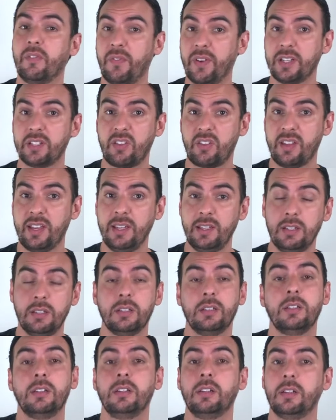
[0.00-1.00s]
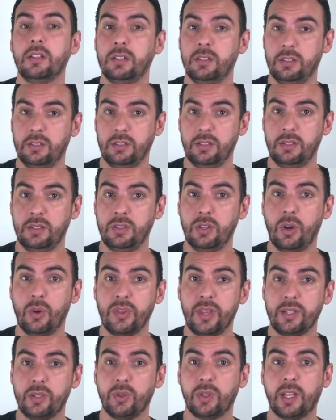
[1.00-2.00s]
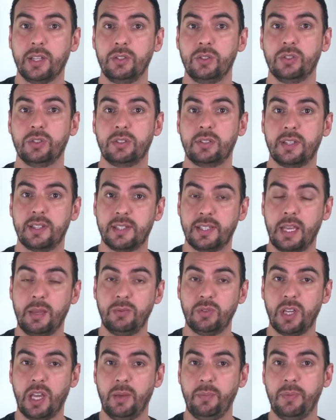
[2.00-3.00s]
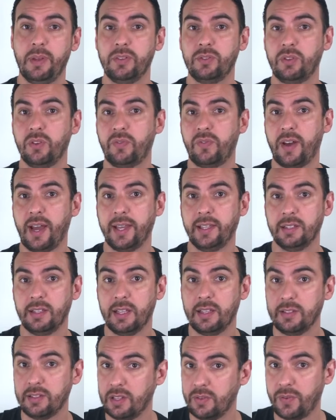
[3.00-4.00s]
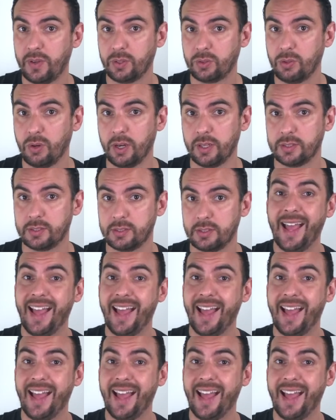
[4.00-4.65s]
first thing, know that you can use the same shape to find different chords.